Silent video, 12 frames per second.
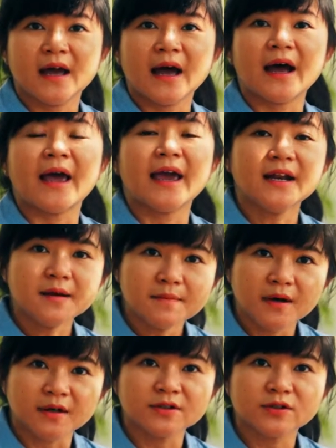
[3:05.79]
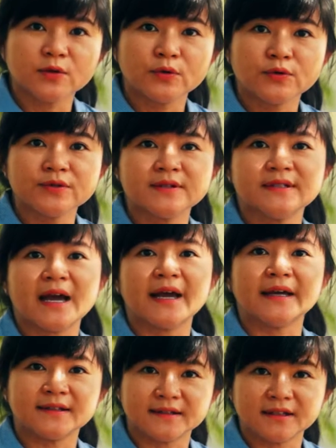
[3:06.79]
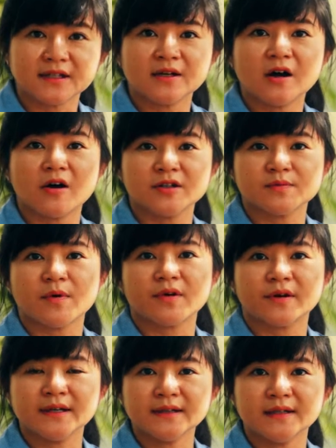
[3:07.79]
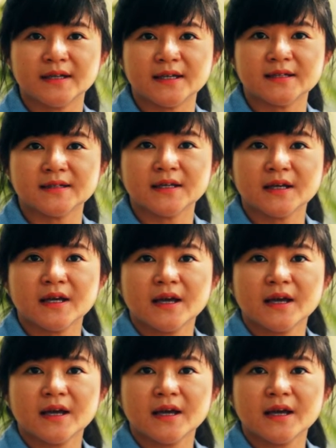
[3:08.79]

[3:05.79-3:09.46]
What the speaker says: are animals whose their internal osmolarities